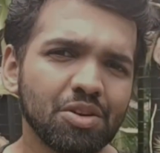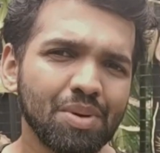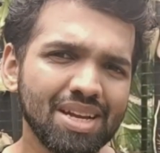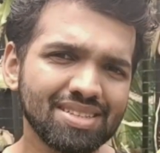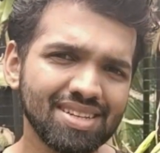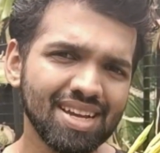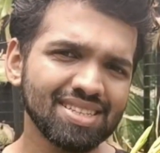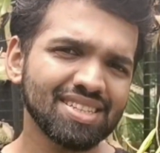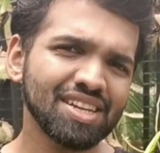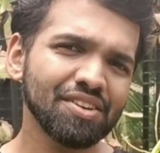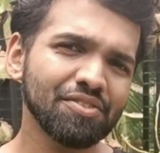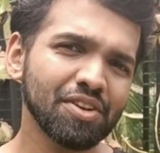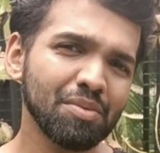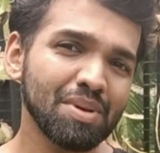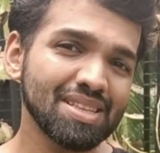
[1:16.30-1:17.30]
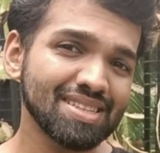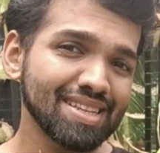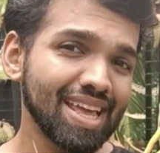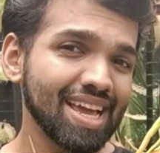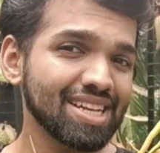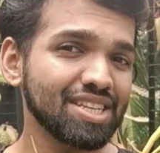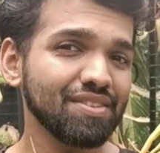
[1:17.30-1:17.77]
by judging from its
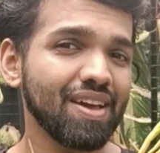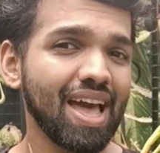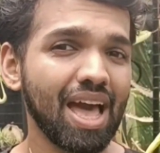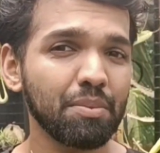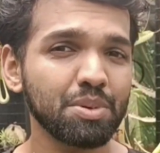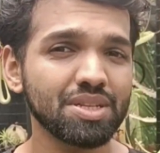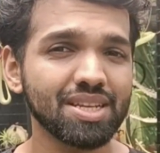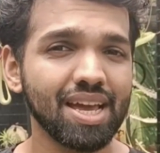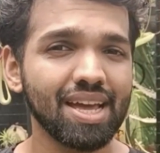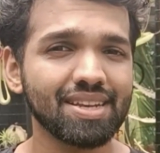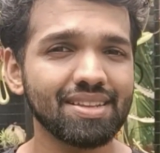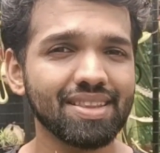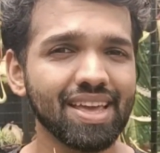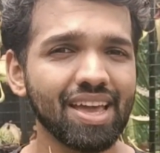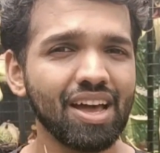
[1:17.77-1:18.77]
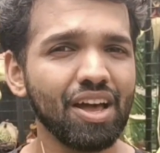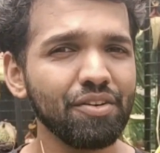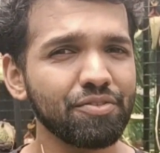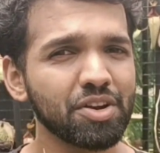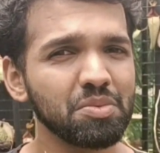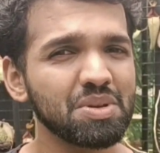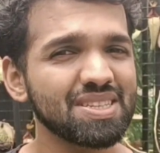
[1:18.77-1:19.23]
native habitat, they are
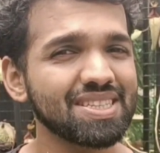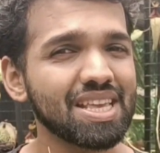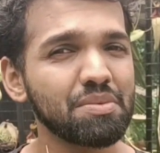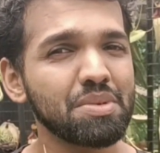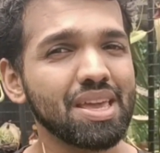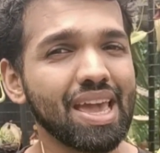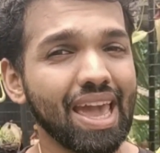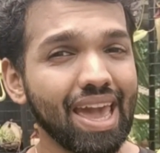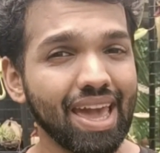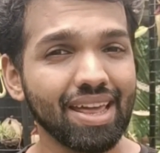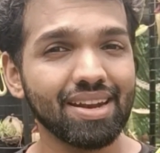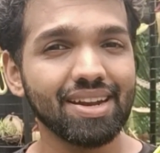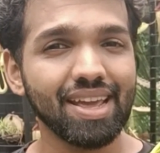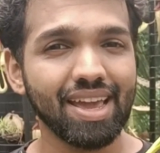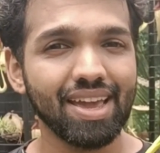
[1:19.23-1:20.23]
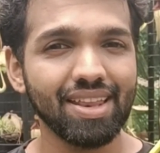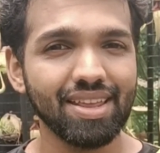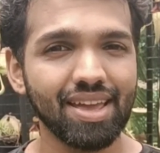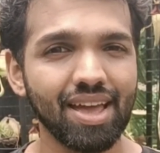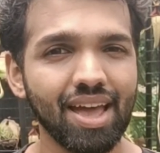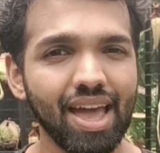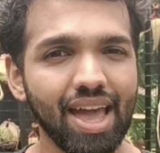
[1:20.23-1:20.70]
from a semi arid
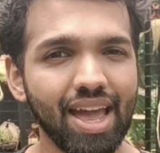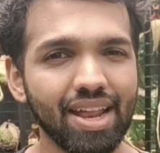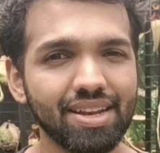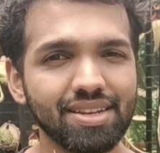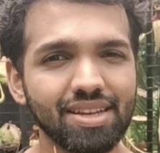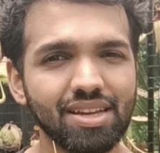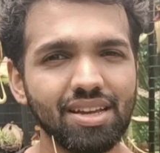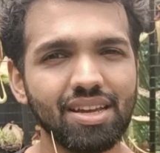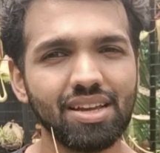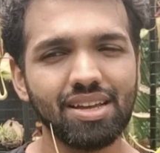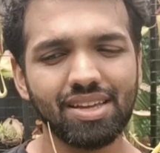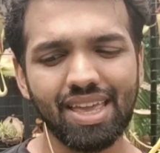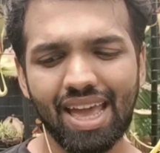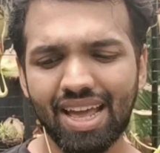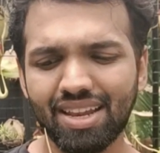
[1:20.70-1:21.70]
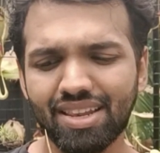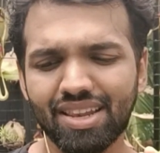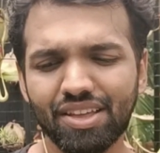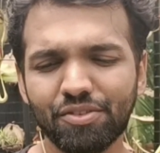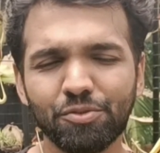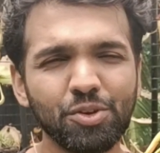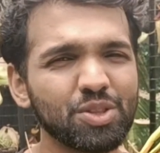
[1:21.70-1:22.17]
area and can
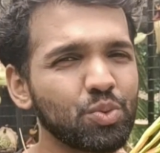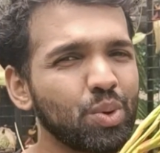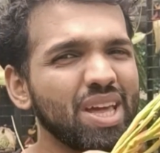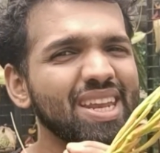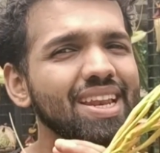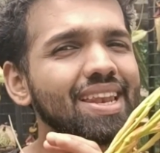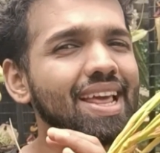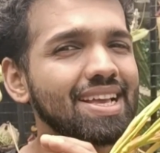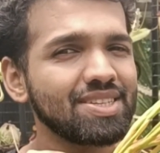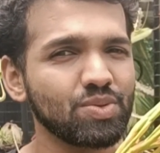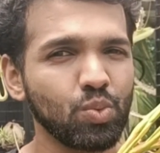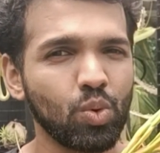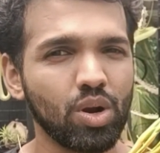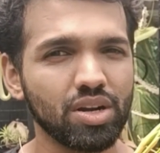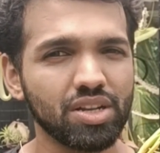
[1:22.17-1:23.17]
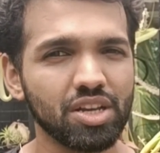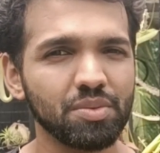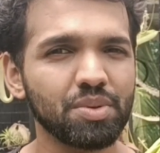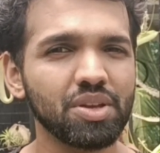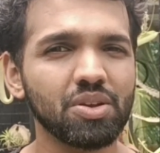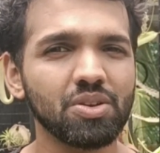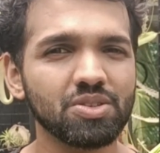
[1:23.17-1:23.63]
live with very less water
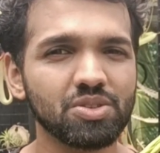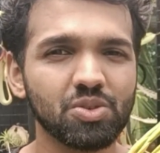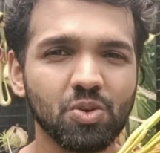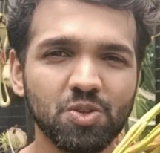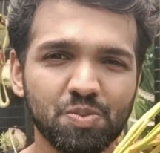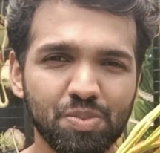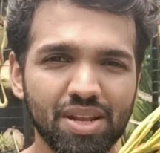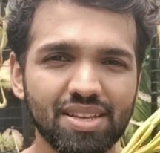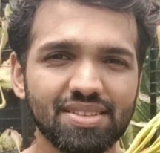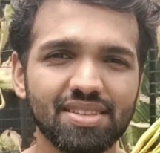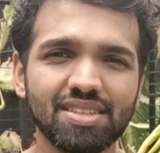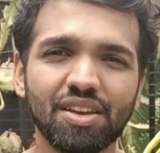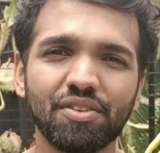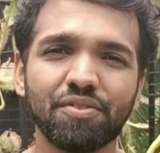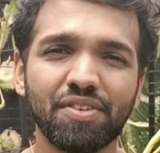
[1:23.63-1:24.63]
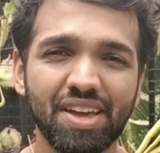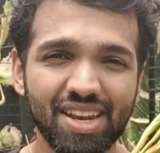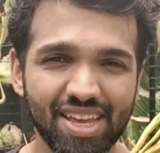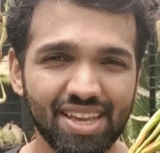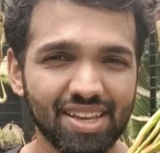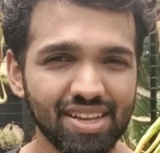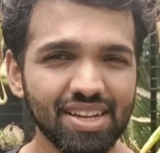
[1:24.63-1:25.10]
because those places are
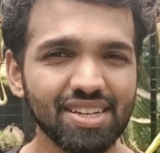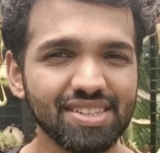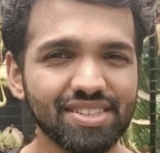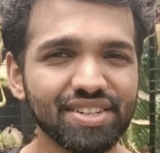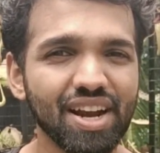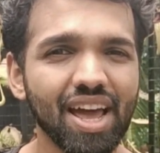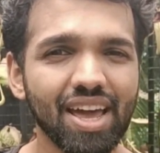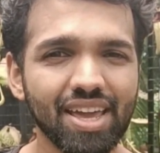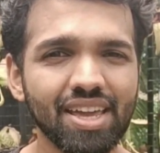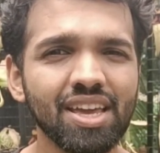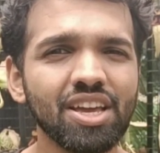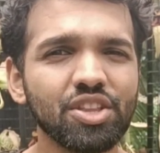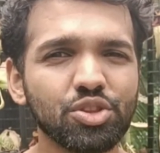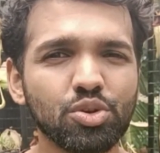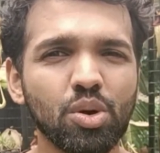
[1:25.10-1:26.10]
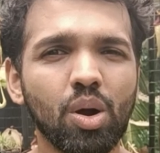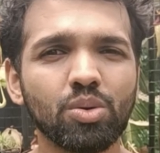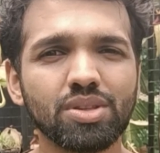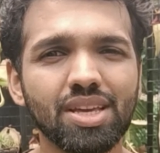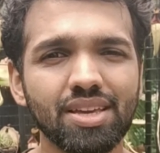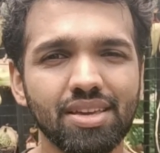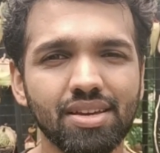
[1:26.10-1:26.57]
very dry
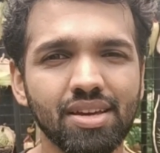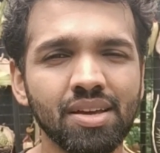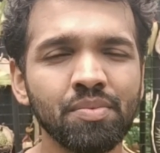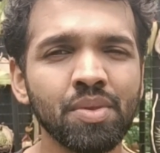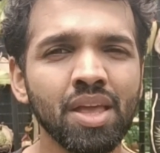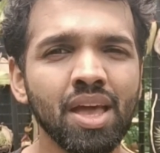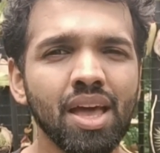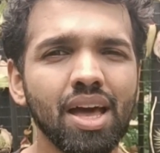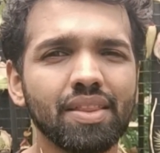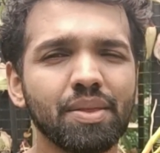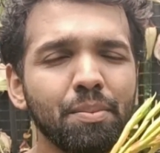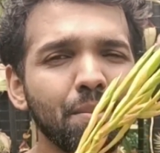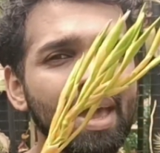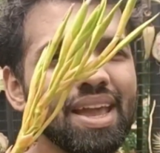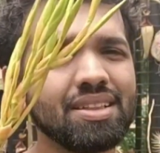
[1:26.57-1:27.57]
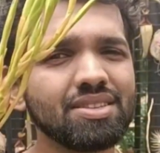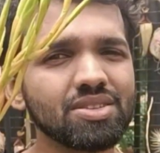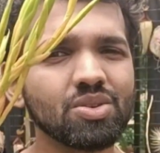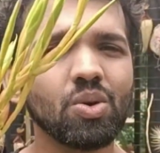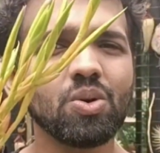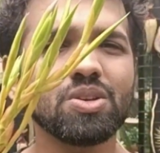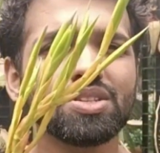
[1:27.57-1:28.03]
throughout the year. The main
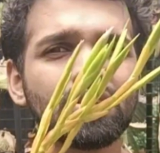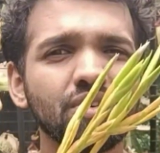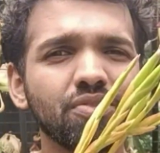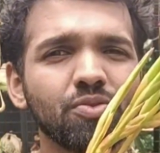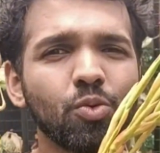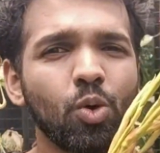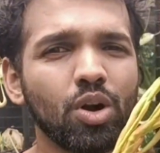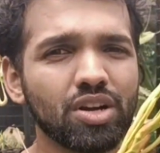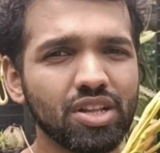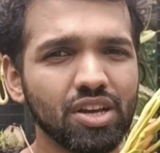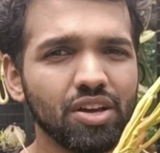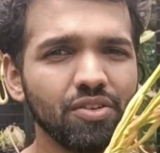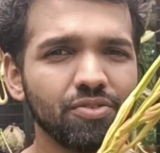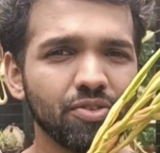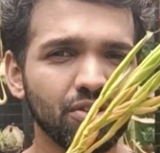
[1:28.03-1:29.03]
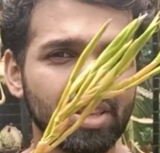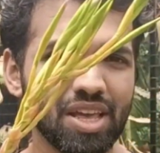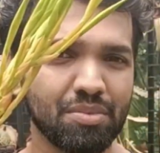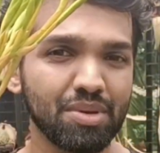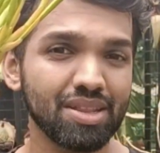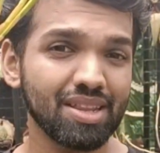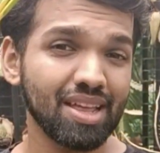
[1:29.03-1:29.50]
source of water for
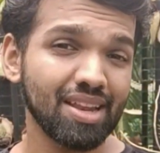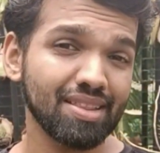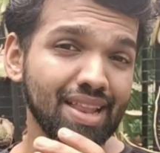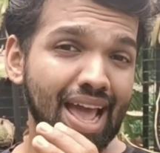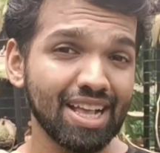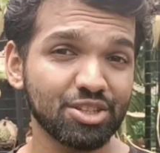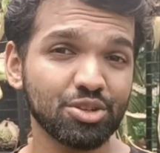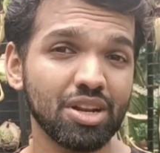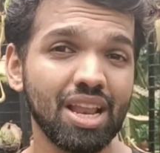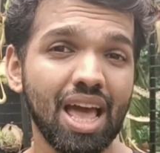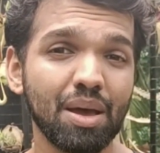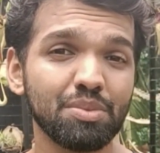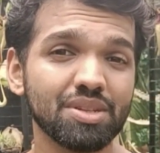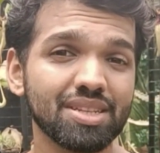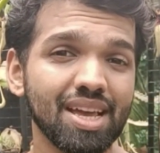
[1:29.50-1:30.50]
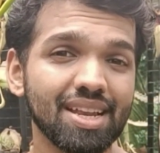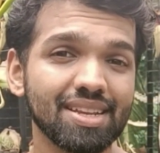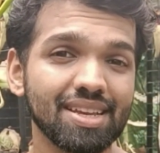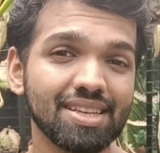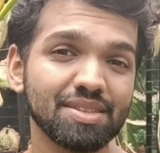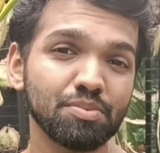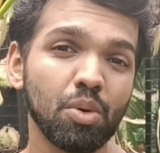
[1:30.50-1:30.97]
them in their natural
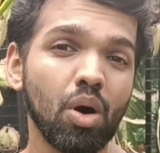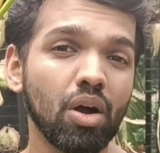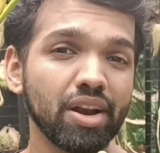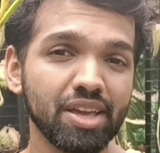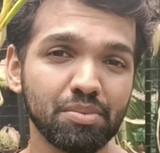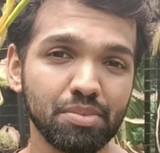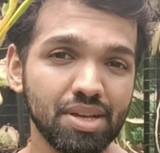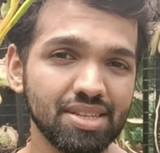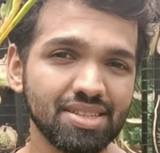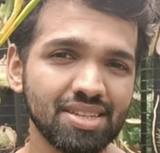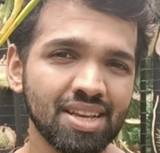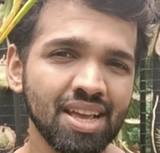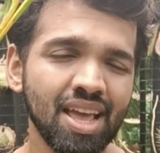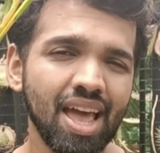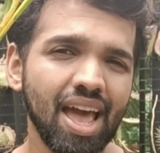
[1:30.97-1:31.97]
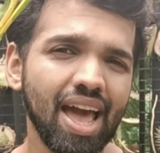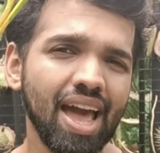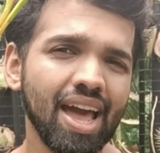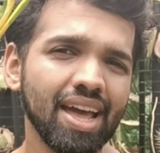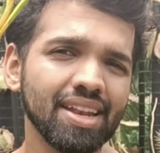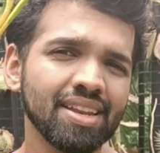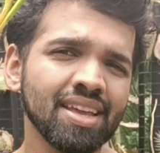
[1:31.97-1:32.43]
habitat is morning mist,
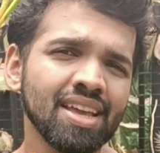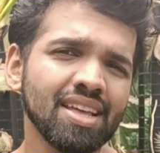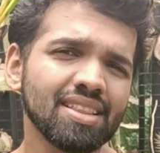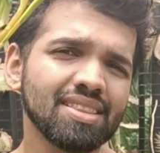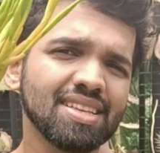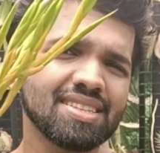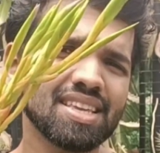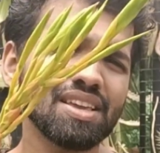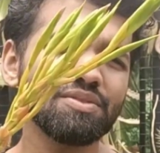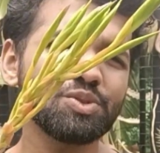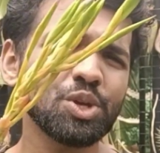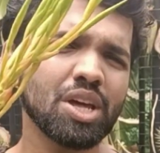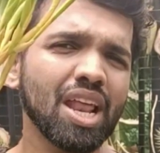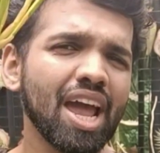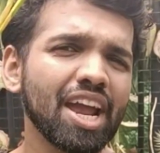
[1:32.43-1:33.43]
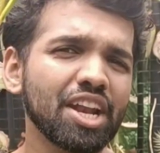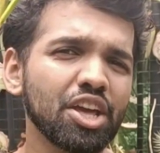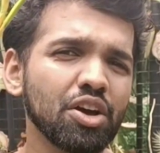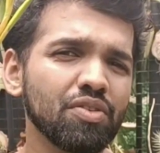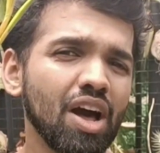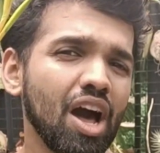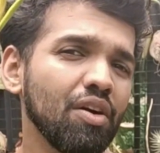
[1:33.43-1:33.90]
and this gives you an
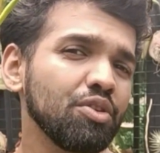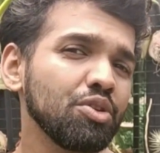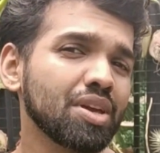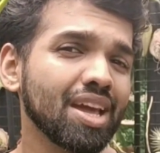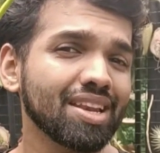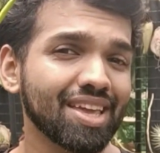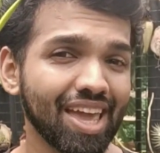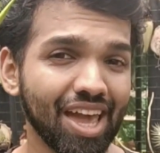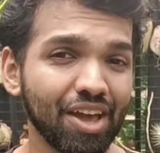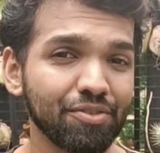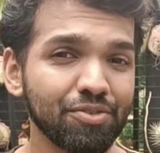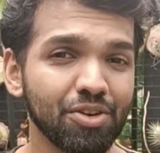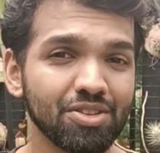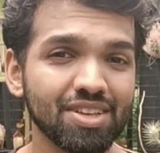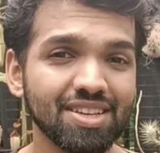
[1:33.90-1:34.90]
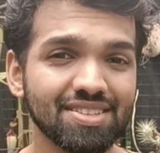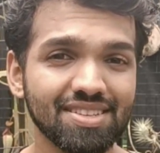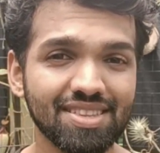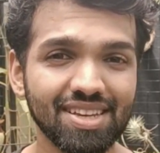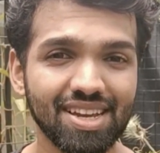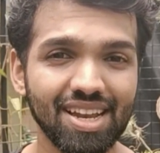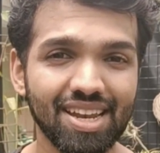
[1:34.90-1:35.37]
idea of how you can care for these
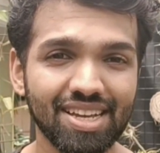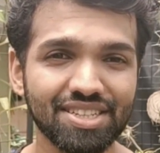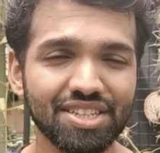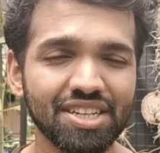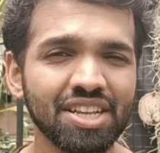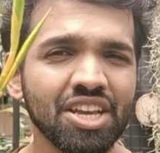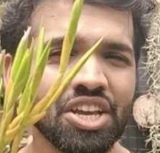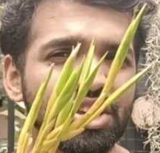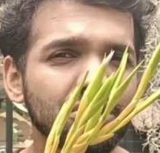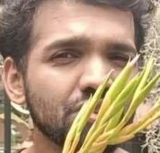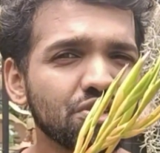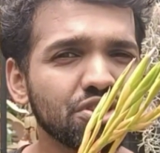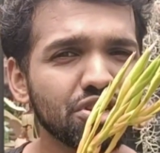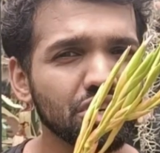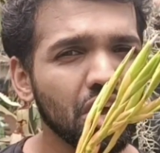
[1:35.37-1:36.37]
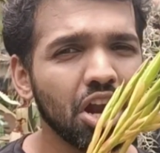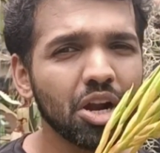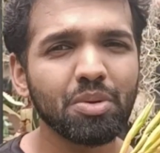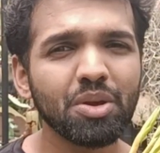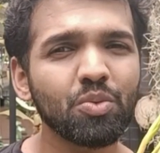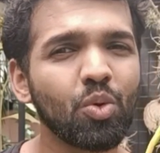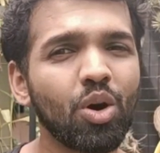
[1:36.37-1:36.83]
in the collection. You should
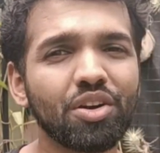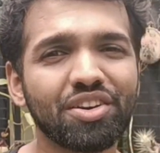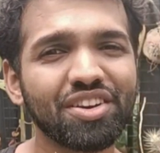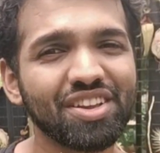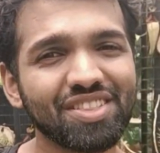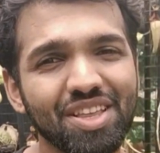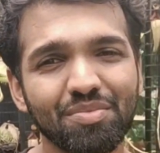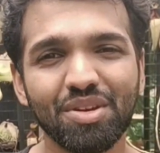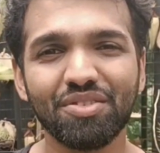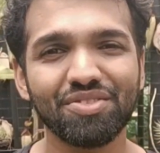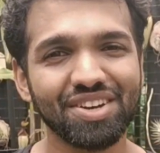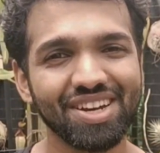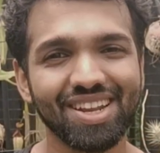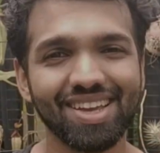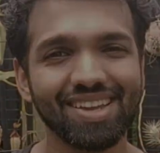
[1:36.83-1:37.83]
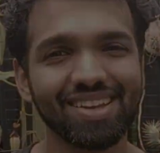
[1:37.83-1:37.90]
not be watering them every day.